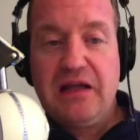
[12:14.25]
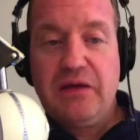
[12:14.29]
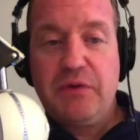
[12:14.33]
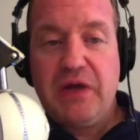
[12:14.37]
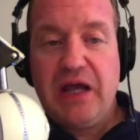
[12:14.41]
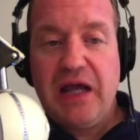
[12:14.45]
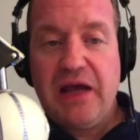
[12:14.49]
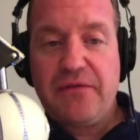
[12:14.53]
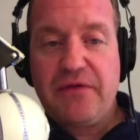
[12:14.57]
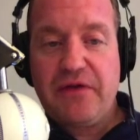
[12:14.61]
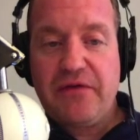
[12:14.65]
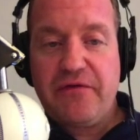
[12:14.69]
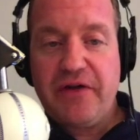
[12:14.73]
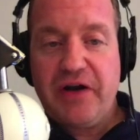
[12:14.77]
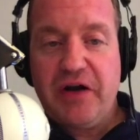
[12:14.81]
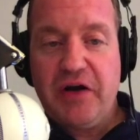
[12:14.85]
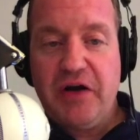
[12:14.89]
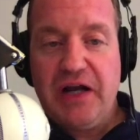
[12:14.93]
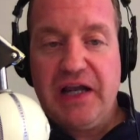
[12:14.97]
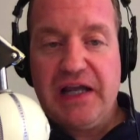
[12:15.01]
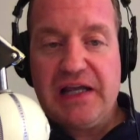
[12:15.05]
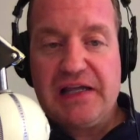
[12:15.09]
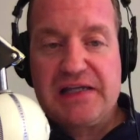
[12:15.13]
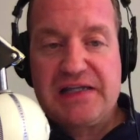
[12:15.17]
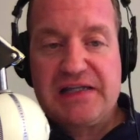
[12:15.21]
then we have the
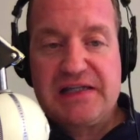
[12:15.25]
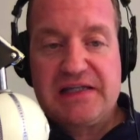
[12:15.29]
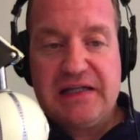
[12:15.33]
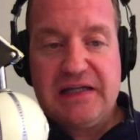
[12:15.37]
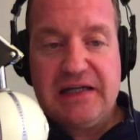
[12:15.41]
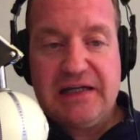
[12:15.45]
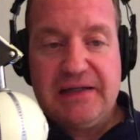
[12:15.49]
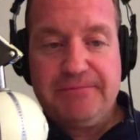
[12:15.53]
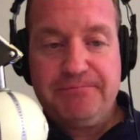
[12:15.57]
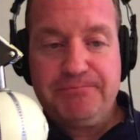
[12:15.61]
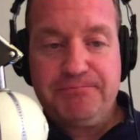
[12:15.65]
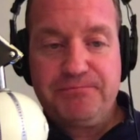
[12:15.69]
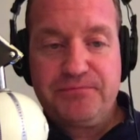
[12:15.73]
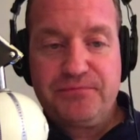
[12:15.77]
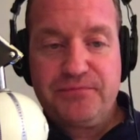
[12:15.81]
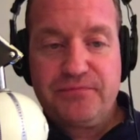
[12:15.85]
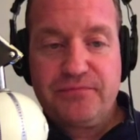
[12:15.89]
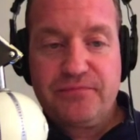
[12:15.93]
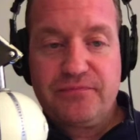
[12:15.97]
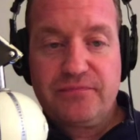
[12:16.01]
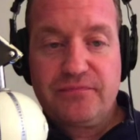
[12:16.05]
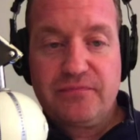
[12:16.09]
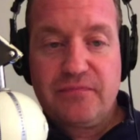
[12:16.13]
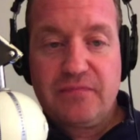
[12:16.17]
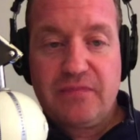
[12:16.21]
various
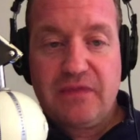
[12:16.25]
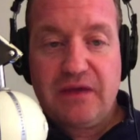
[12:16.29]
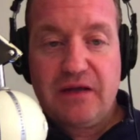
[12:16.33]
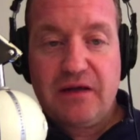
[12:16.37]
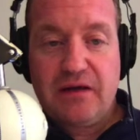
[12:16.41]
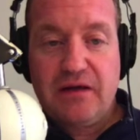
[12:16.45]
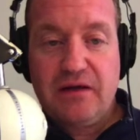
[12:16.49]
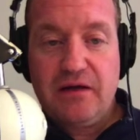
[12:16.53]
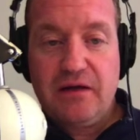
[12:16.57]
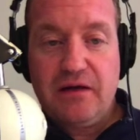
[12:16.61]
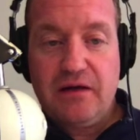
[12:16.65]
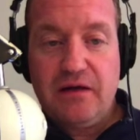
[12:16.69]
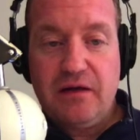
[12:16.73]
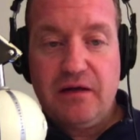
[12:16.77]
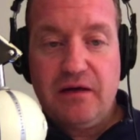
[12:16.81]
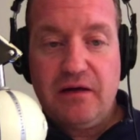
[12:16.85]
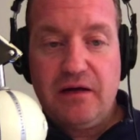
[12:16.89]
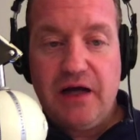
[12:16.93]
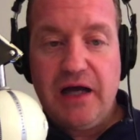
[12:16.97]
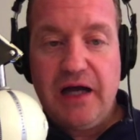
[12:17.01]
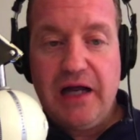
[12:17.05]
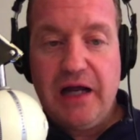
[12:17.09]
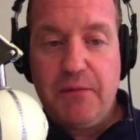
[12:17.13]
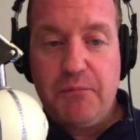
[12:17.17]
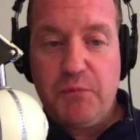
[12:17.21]

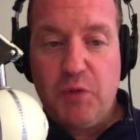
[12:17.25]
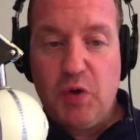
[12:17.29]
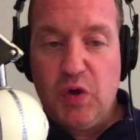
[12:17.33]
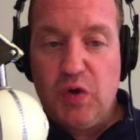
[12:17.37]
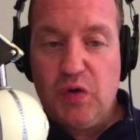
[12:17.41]
IAM